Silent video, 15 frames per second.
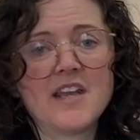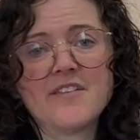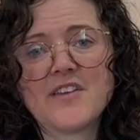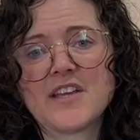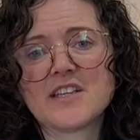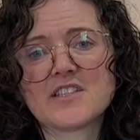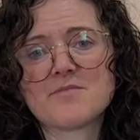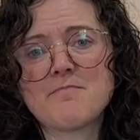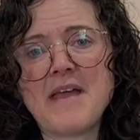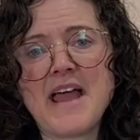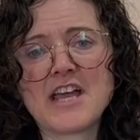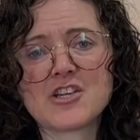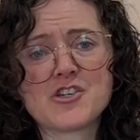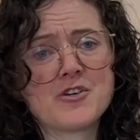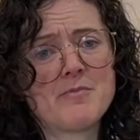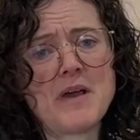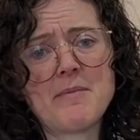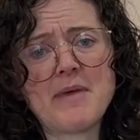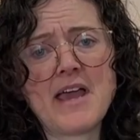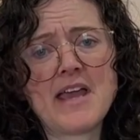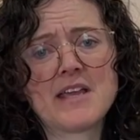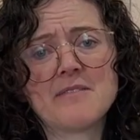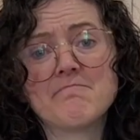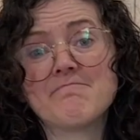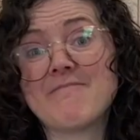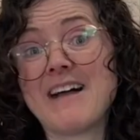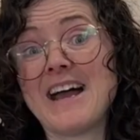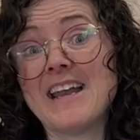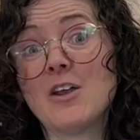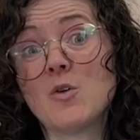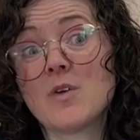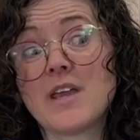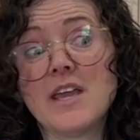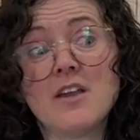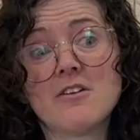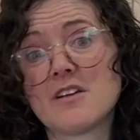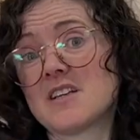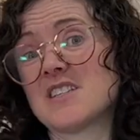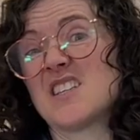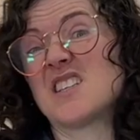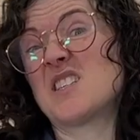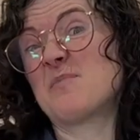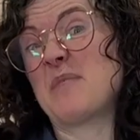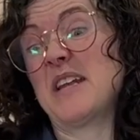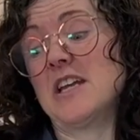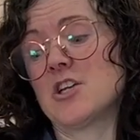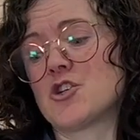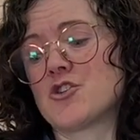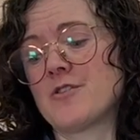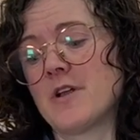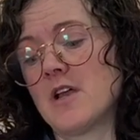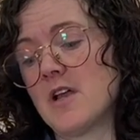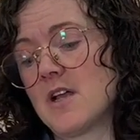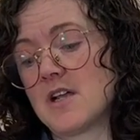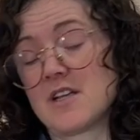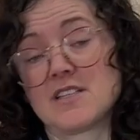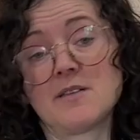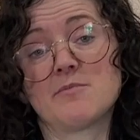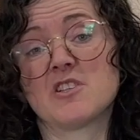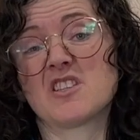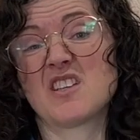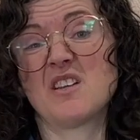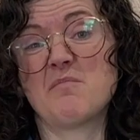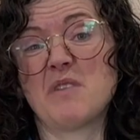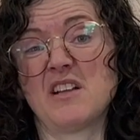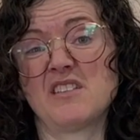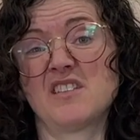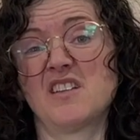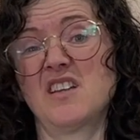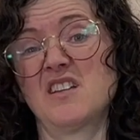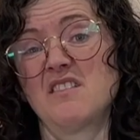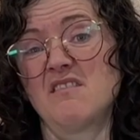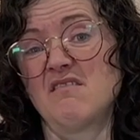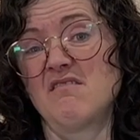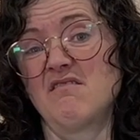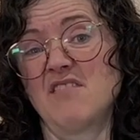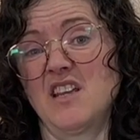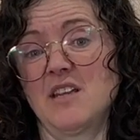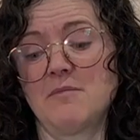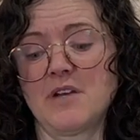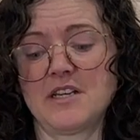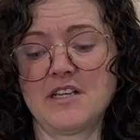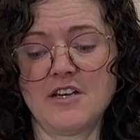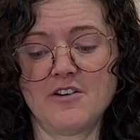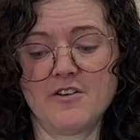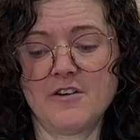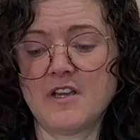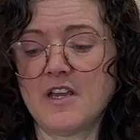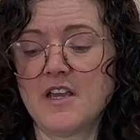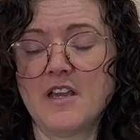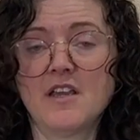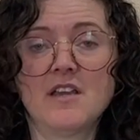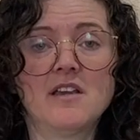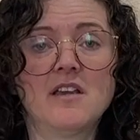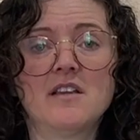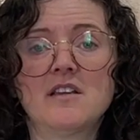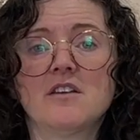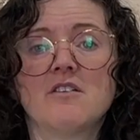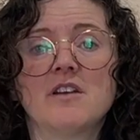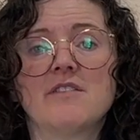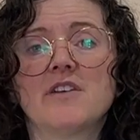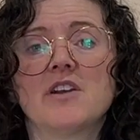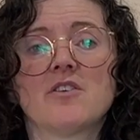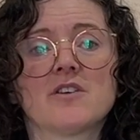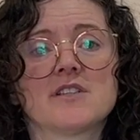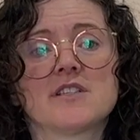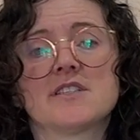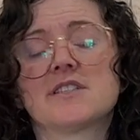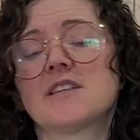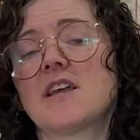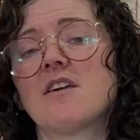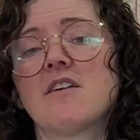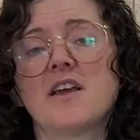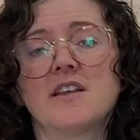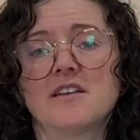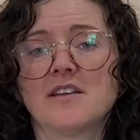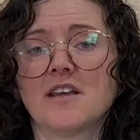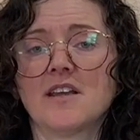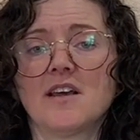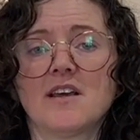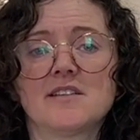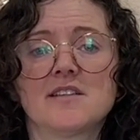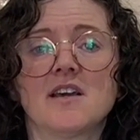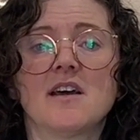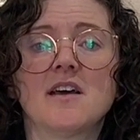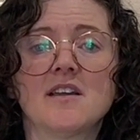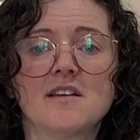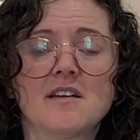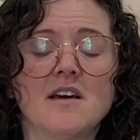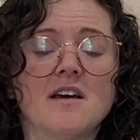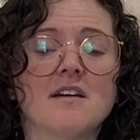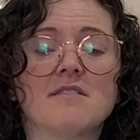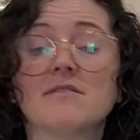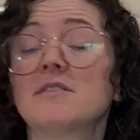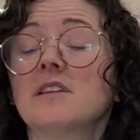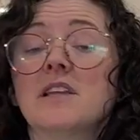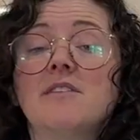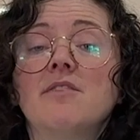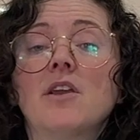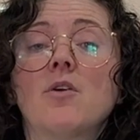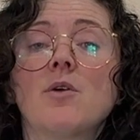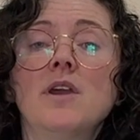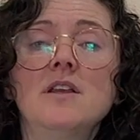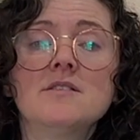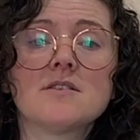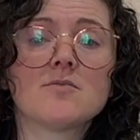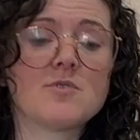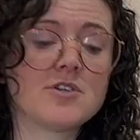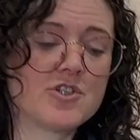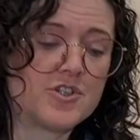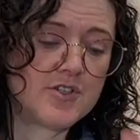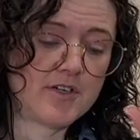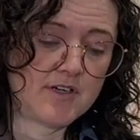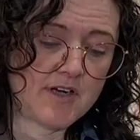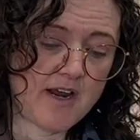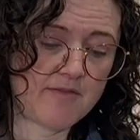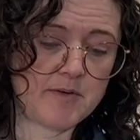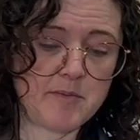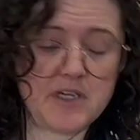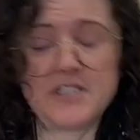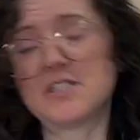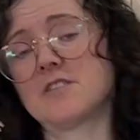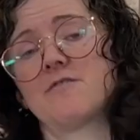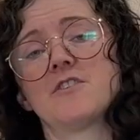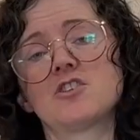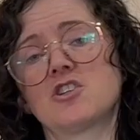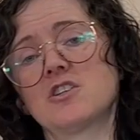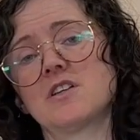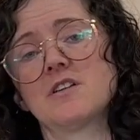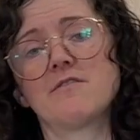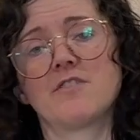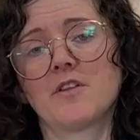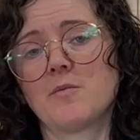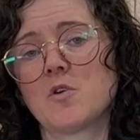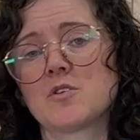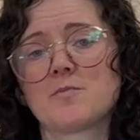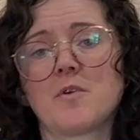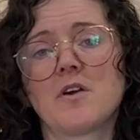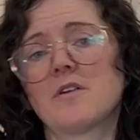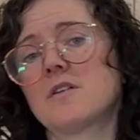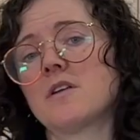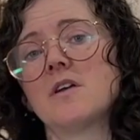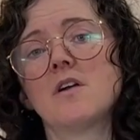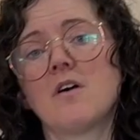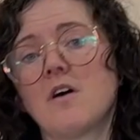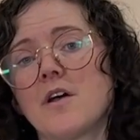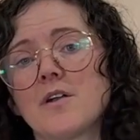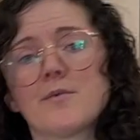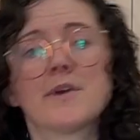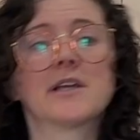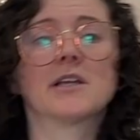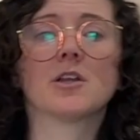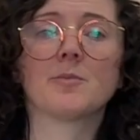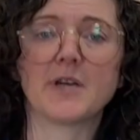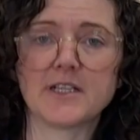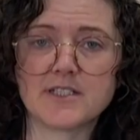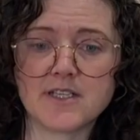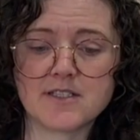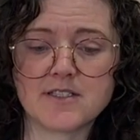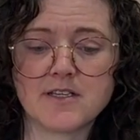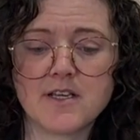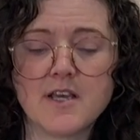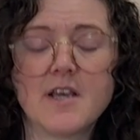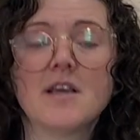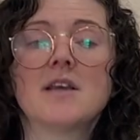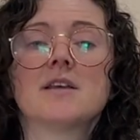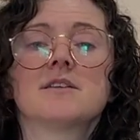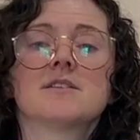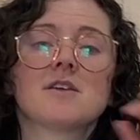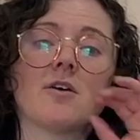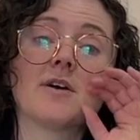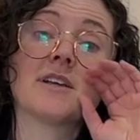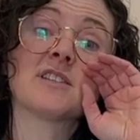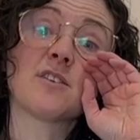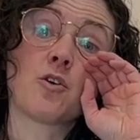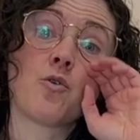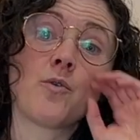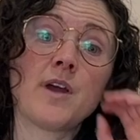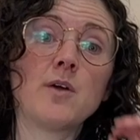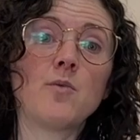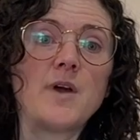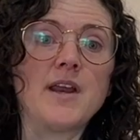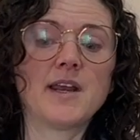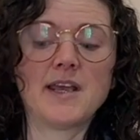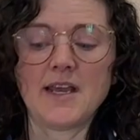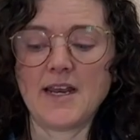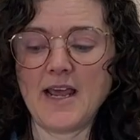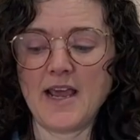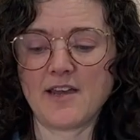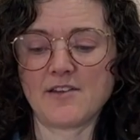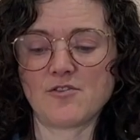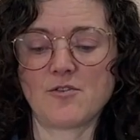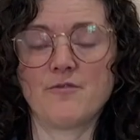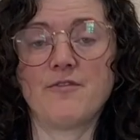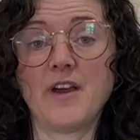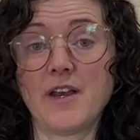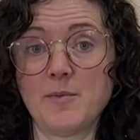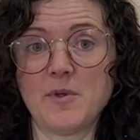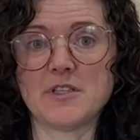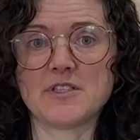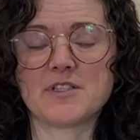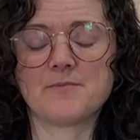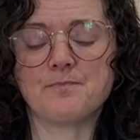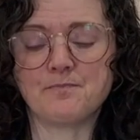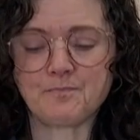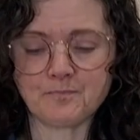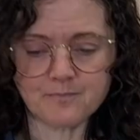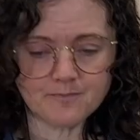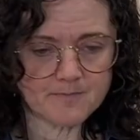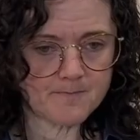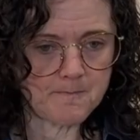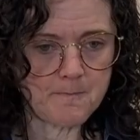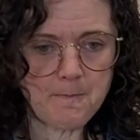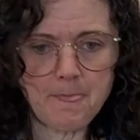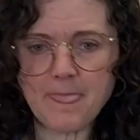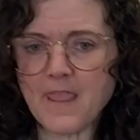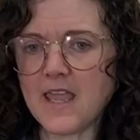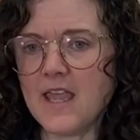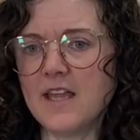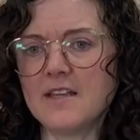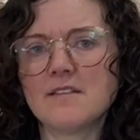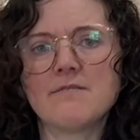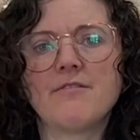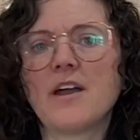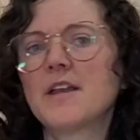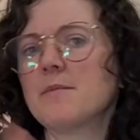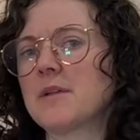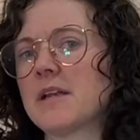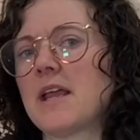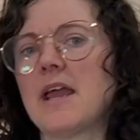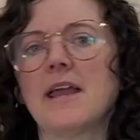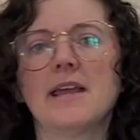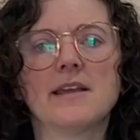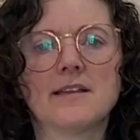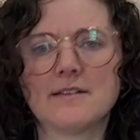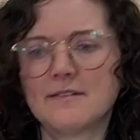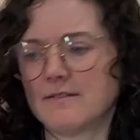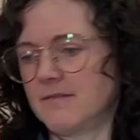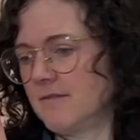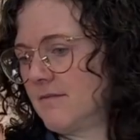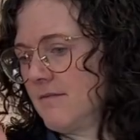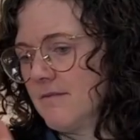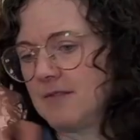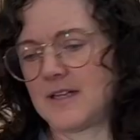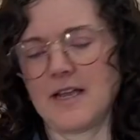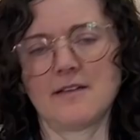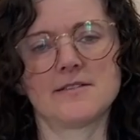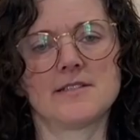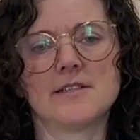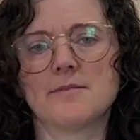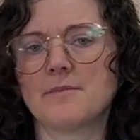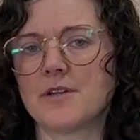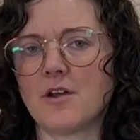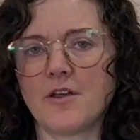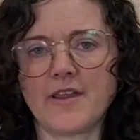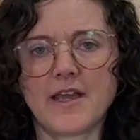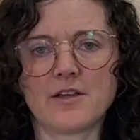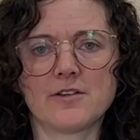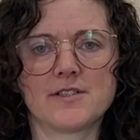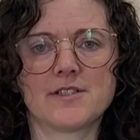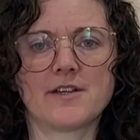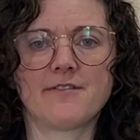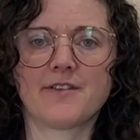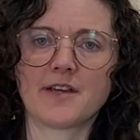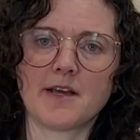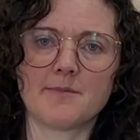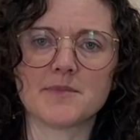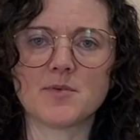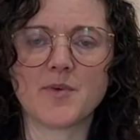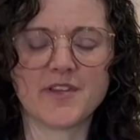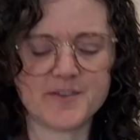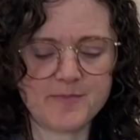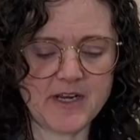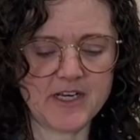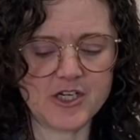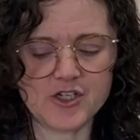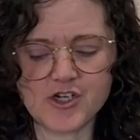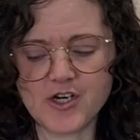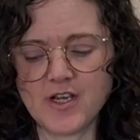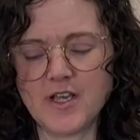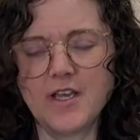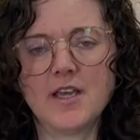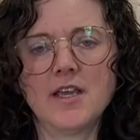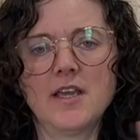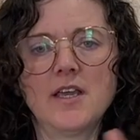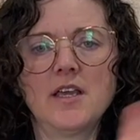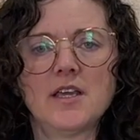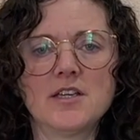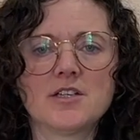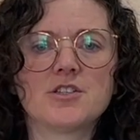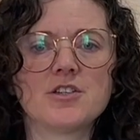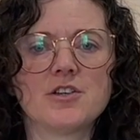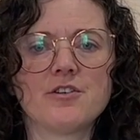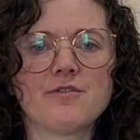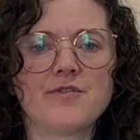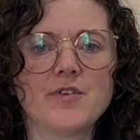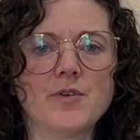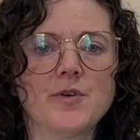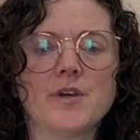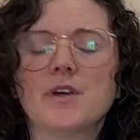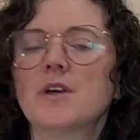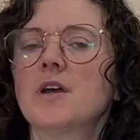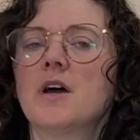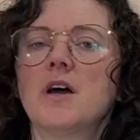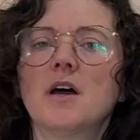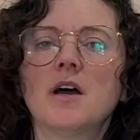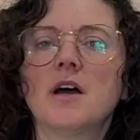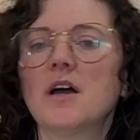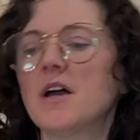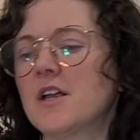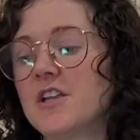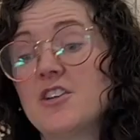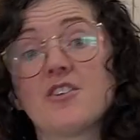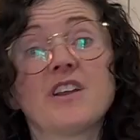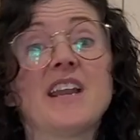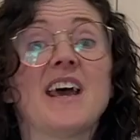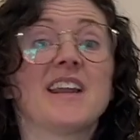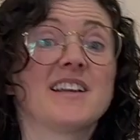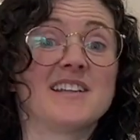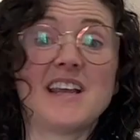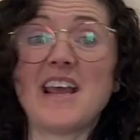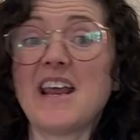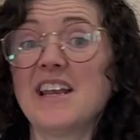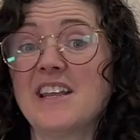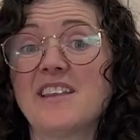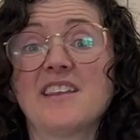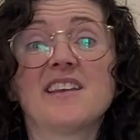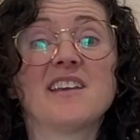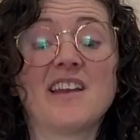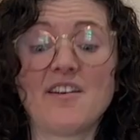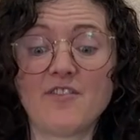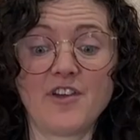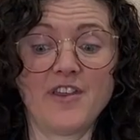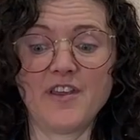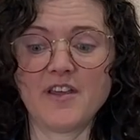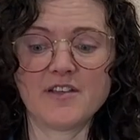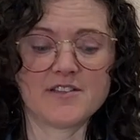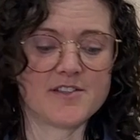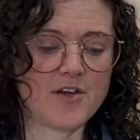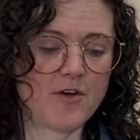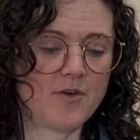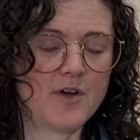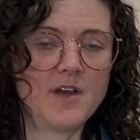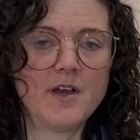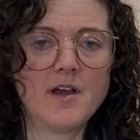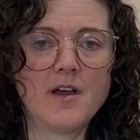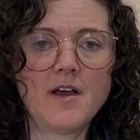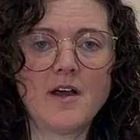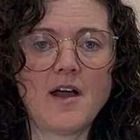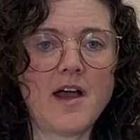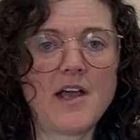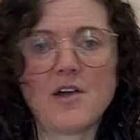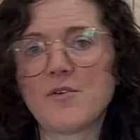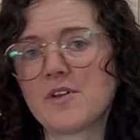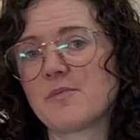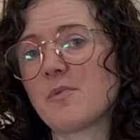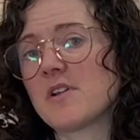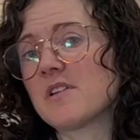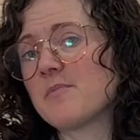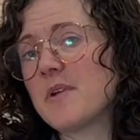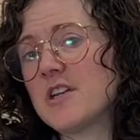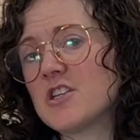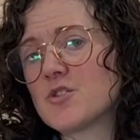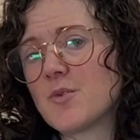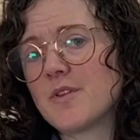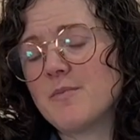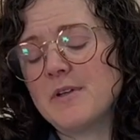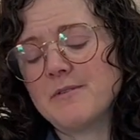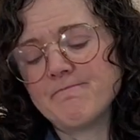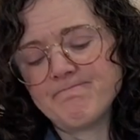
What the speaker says: it gets mashed in my bag, I don't care, because it's spinach, because I'm just going to melt it in my dinner, and you don't even notice it's there, and you get a ton of leafy greens, which everybody's deficient in for the most part on a regular basis. So it's a great way to get extra vitamins and vitamin K and calcium and all that good stuff that comes with spinach into your food. And you can add it to anything and everything. So I always bring spinach with me,